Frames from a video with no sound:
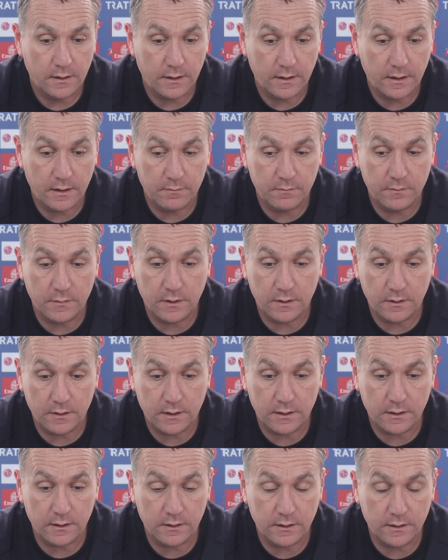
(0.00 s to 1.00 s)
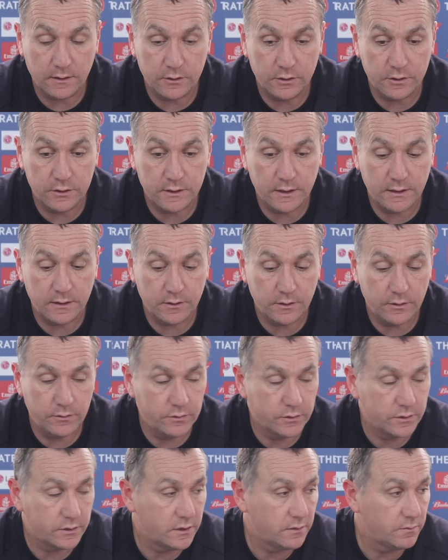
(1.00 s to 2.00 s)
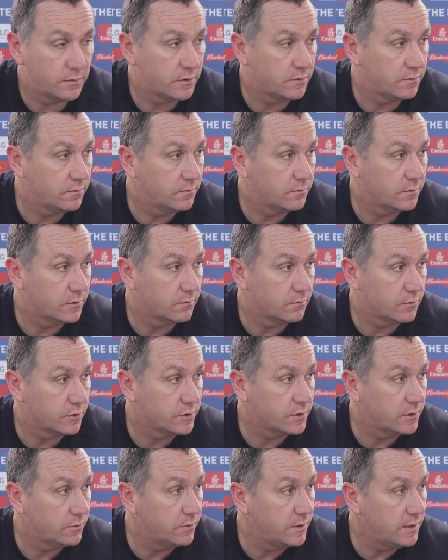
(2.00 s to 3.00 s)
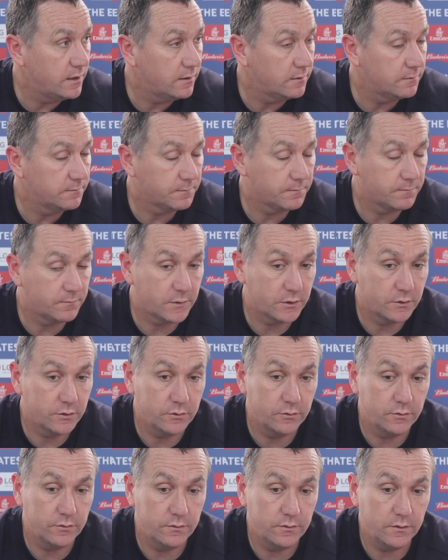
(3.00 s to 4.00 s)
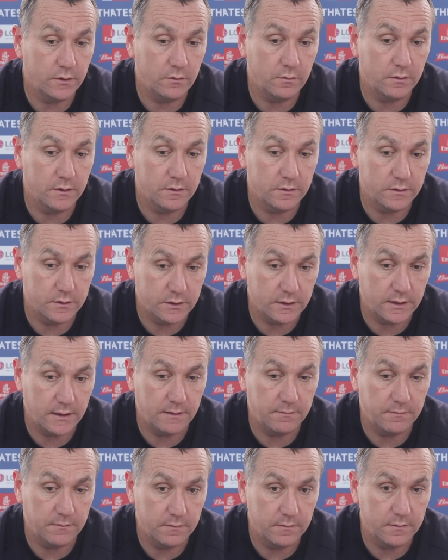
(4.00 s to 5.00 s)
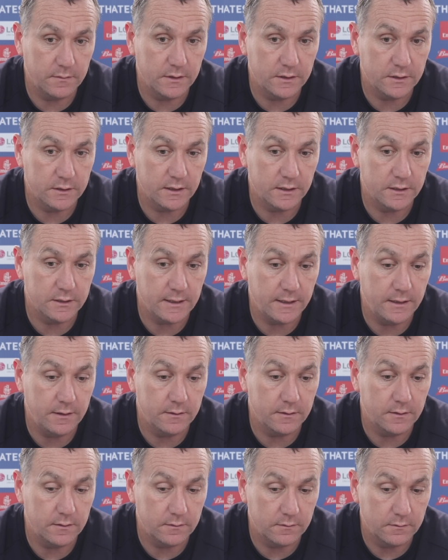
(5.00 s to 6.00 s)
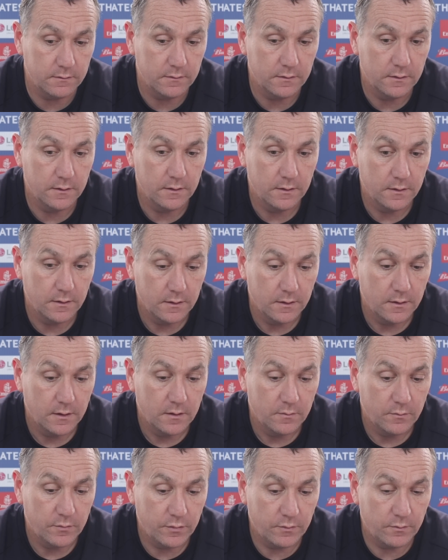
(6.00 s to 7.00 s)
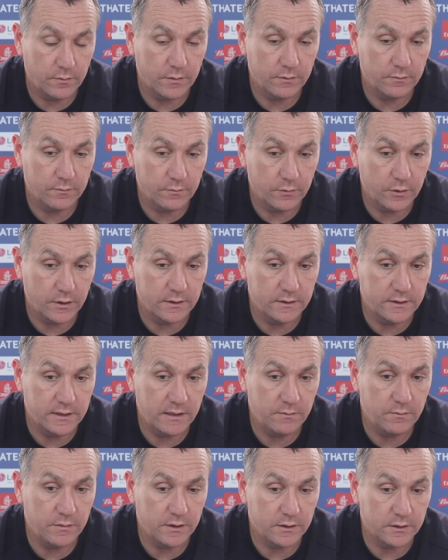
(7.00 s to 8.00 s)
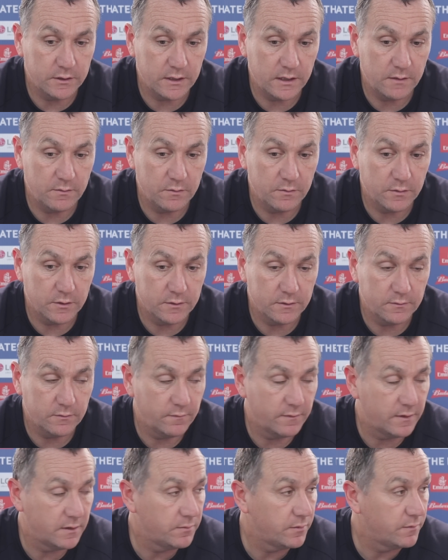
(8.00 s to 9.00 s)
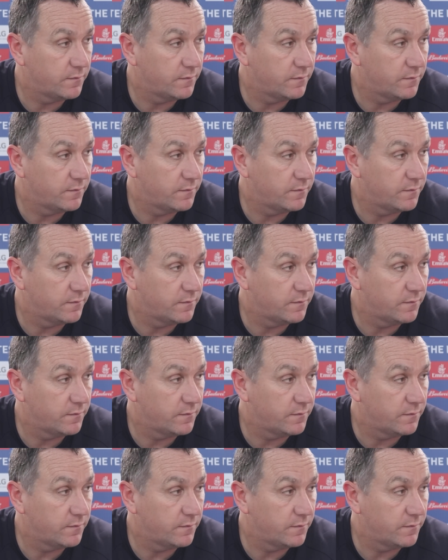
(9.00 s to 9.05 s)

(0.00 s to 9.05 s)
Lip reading: like I just said, announcing that we're still here. So no, it's exciting, and we'll contain our excitement. We're still very